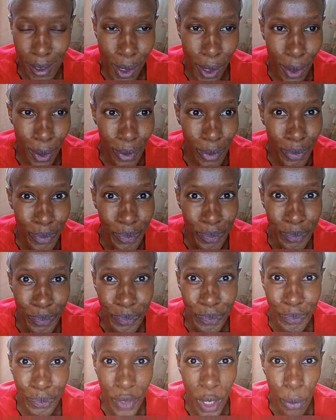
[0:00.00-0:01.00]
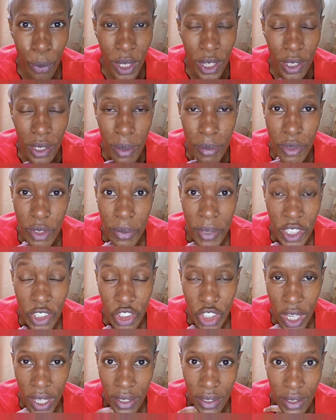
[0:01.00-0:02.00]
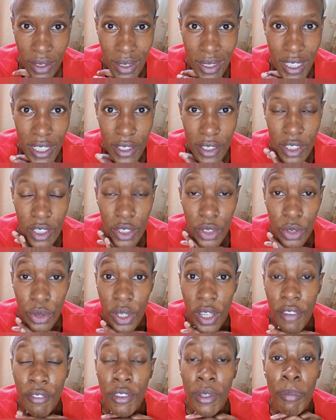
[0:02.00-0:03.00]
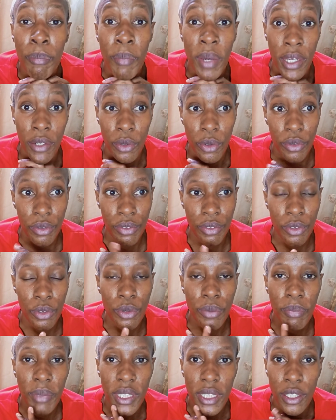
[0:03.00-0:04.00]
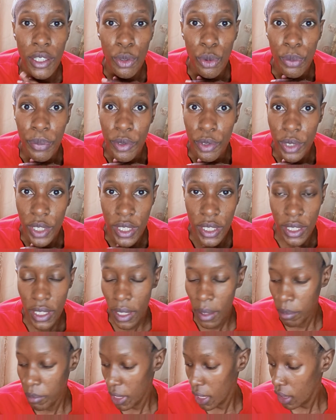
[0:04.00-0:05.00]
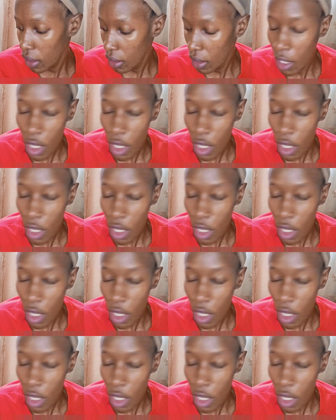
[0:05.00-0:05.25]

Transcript: uh, welcome to my channel. I still don't have a microphone, but I hope you can hear me.